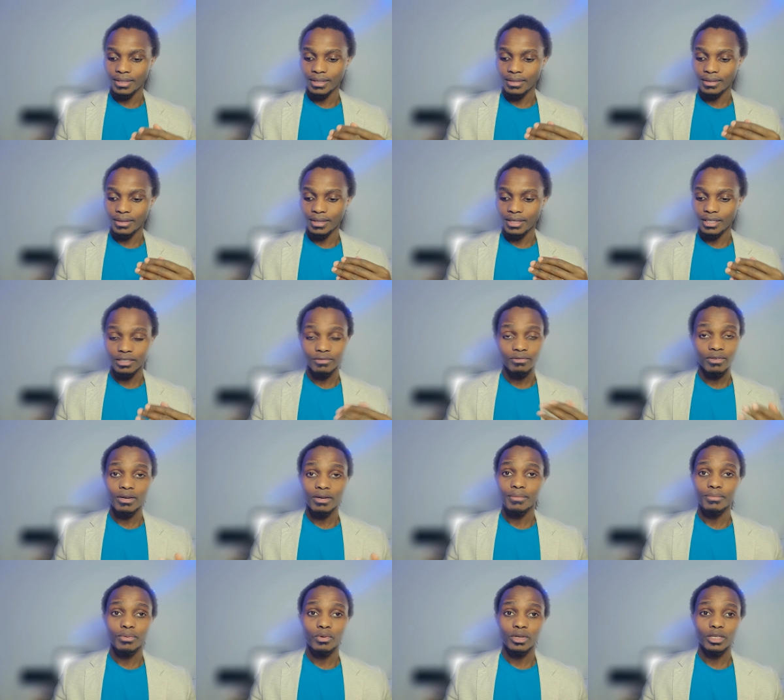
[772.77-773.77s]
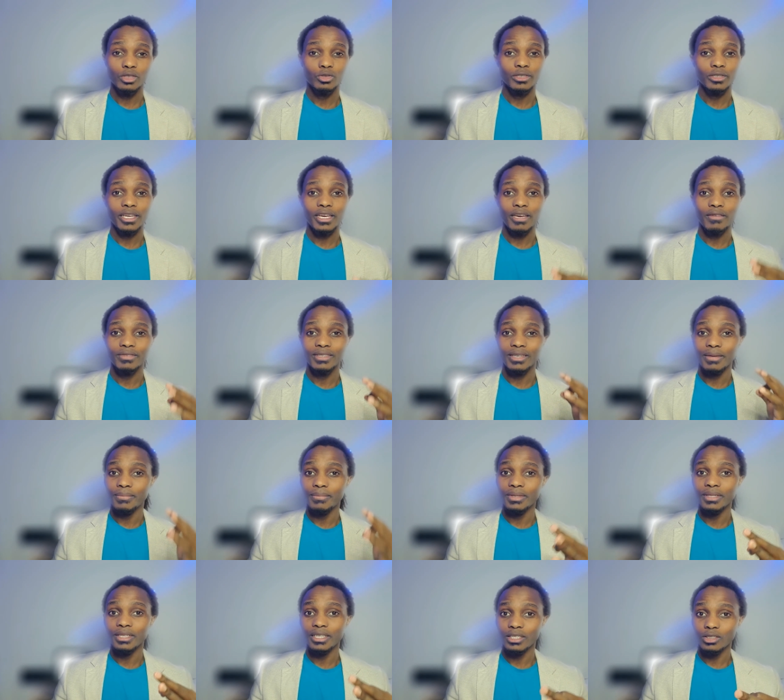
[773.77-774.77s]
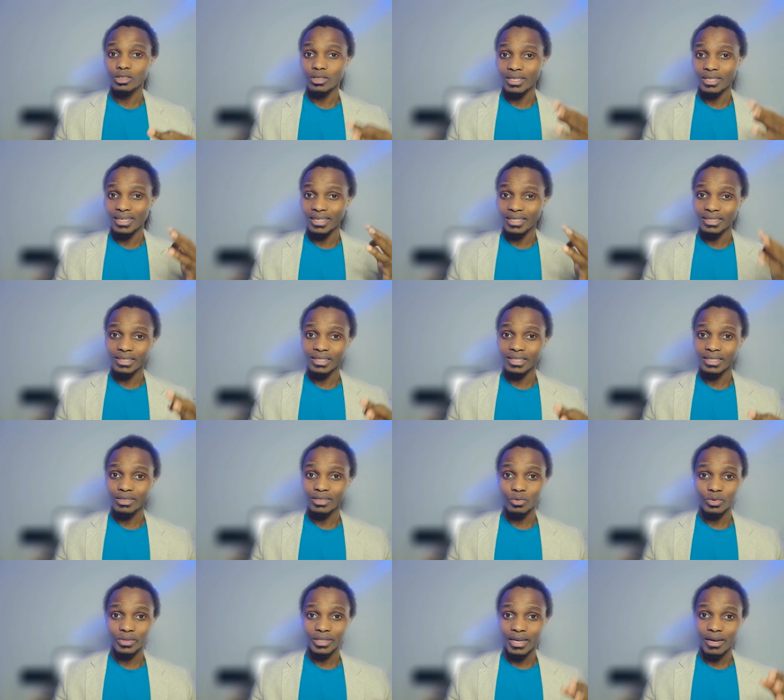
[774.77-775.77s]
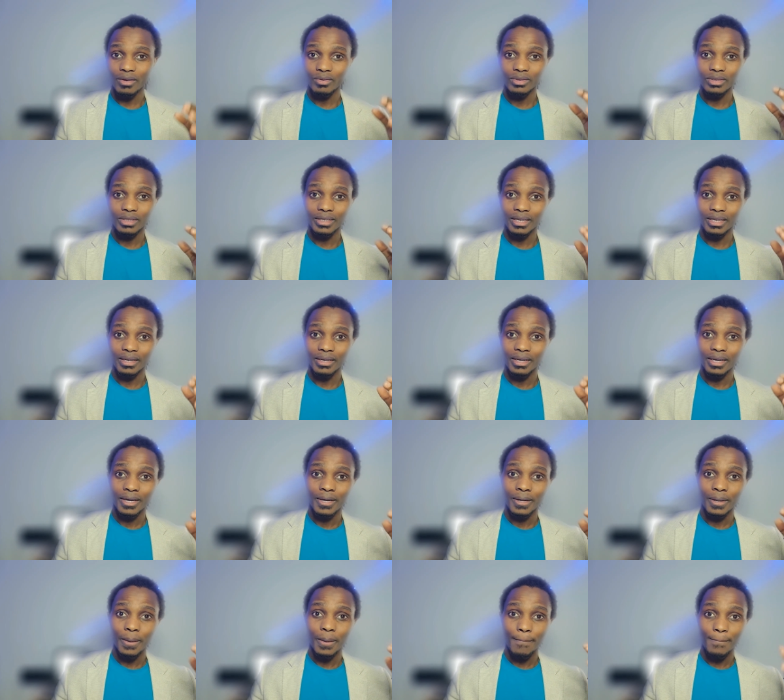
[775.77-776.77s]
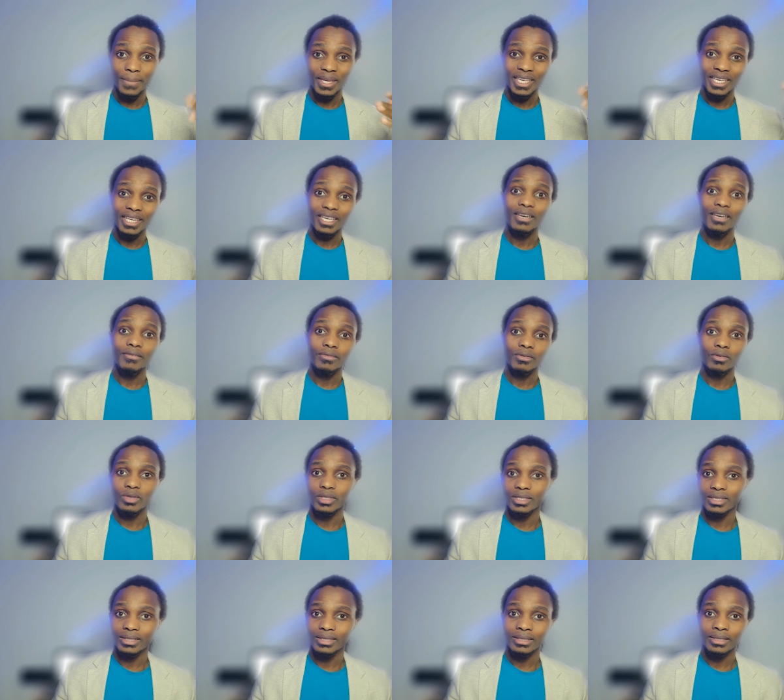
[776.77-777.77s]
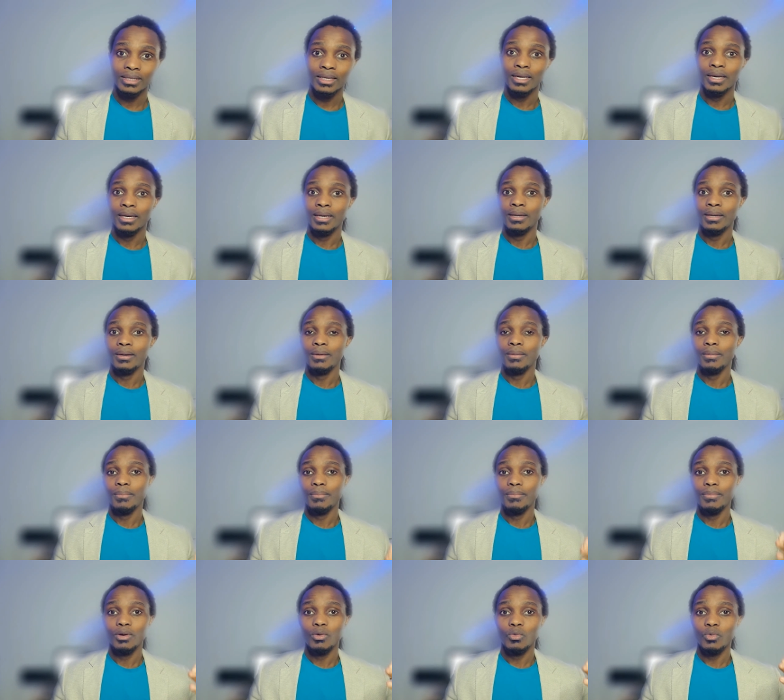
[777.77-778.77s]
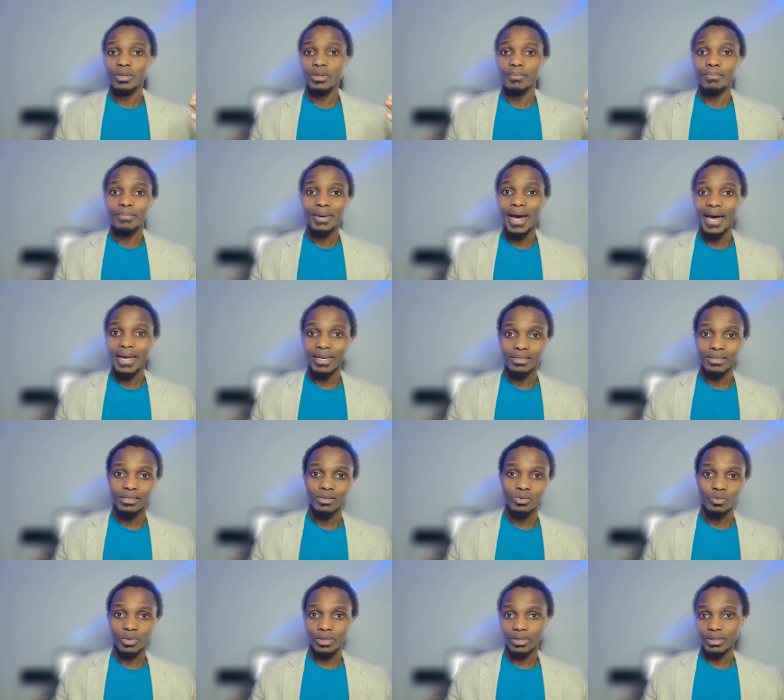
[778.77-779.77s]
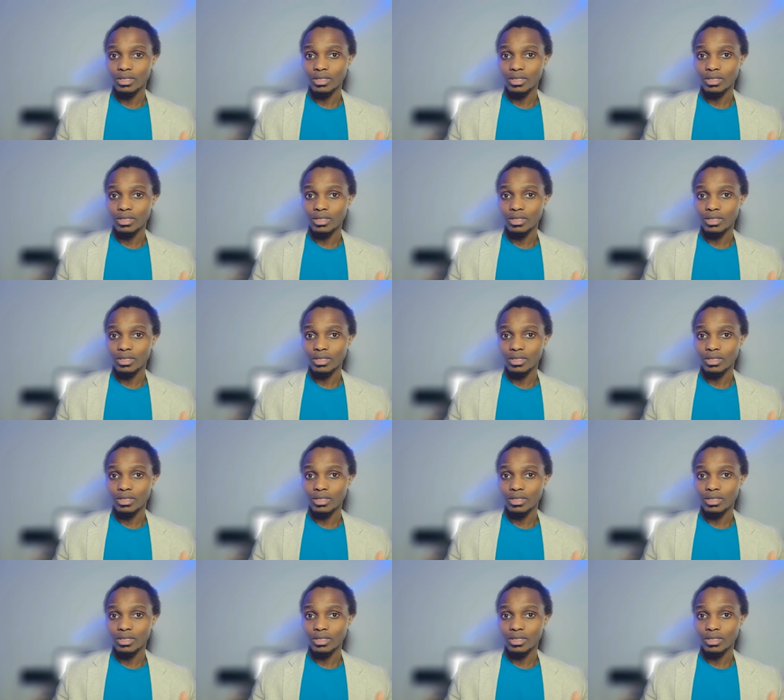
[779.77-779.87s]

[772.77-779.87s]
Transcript: it is very important to have the ability to think clearly without being influenced with bias, with